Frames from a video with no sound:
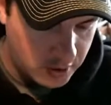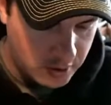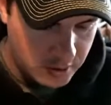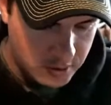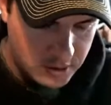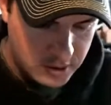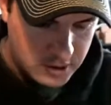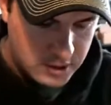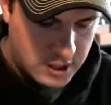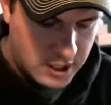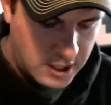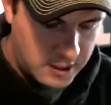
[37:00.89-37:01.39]
go in
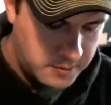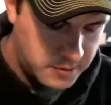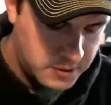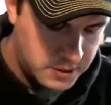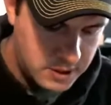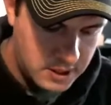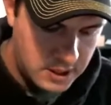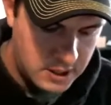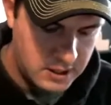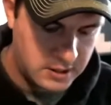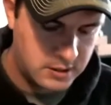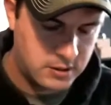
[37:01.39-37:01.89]
the
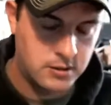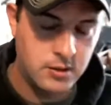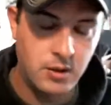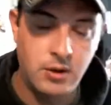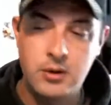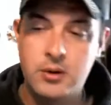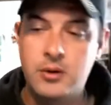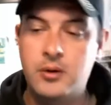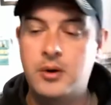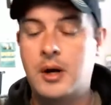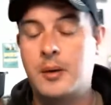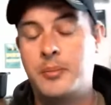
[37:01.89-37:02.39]
typeset.
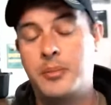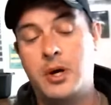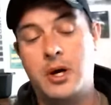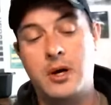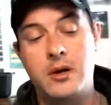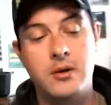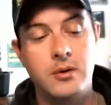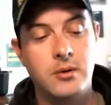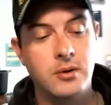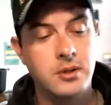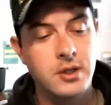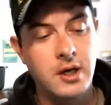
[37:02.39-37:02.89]
So I'll probably
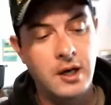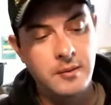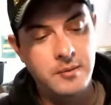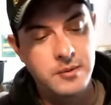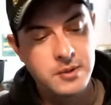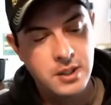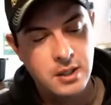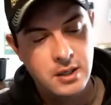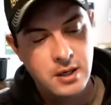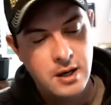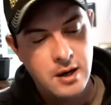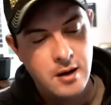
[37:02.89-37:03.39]
do a
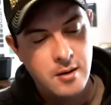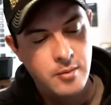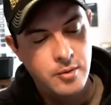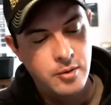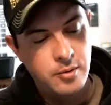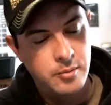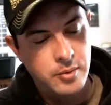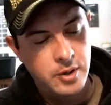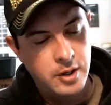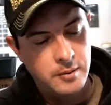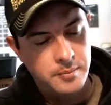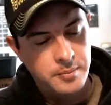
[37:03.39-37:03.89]
typeset
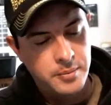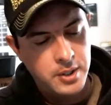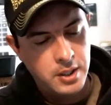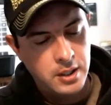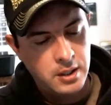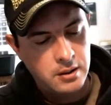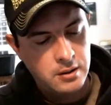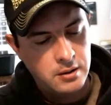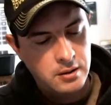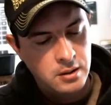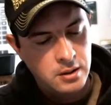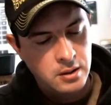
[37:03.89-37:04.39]
album
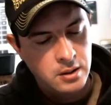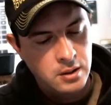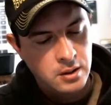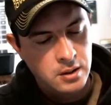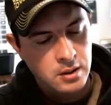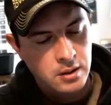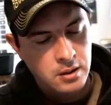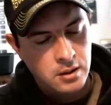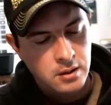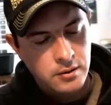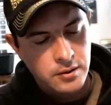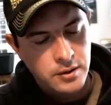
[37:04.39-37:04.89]
update.
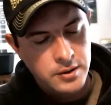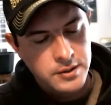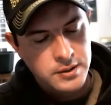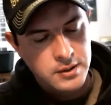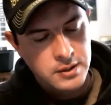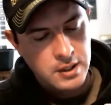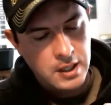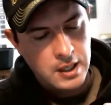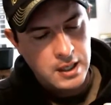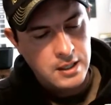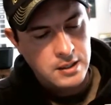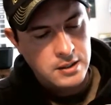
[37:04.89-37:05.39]
This
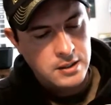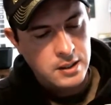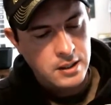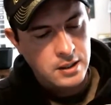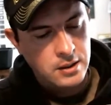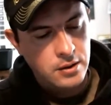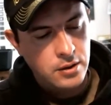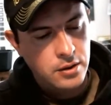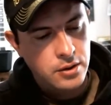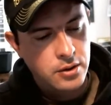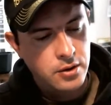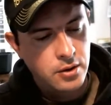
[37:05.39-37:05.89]
is an
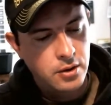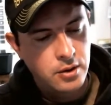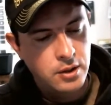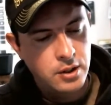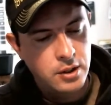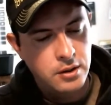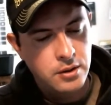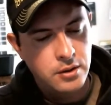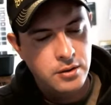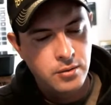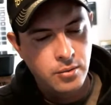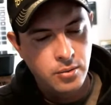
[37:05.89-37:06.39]

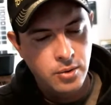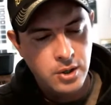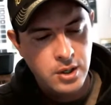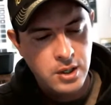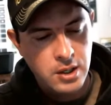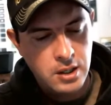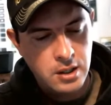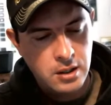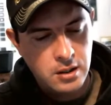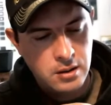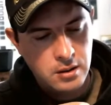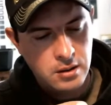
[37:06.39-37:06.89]

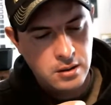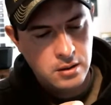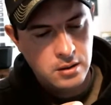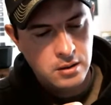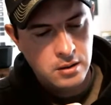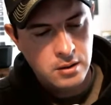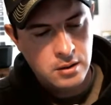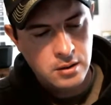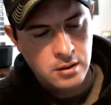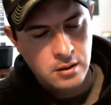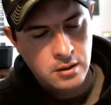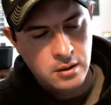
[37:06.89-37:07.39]
1833.
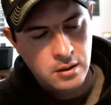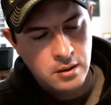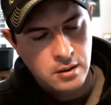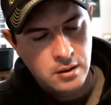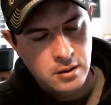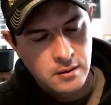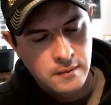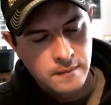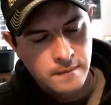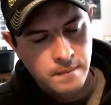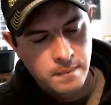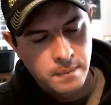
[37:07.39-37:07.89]

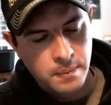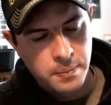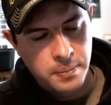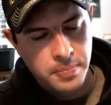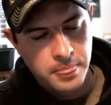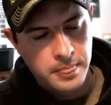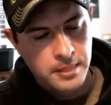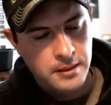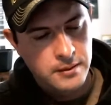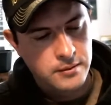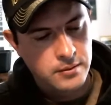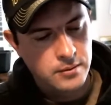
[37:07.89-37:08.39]

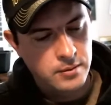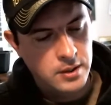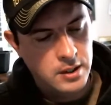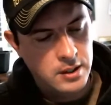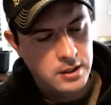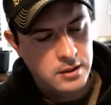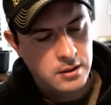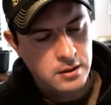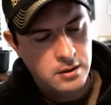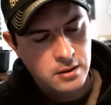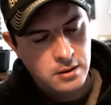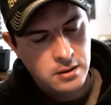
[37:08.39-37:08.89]
So we
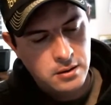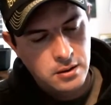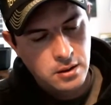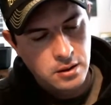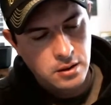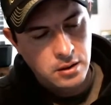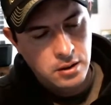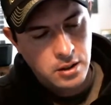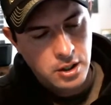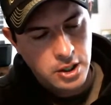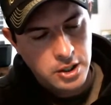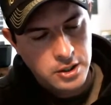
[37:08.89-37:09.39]
got the
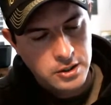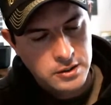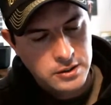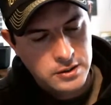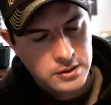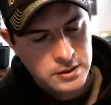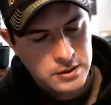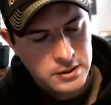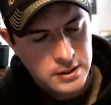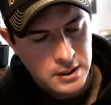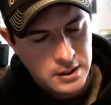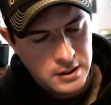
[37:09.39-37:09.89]
large
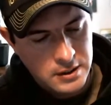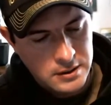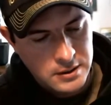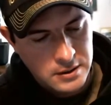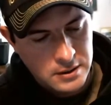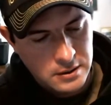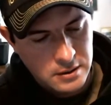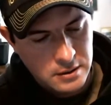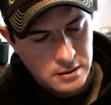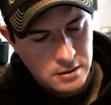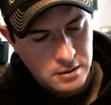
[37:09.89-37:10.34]
cent.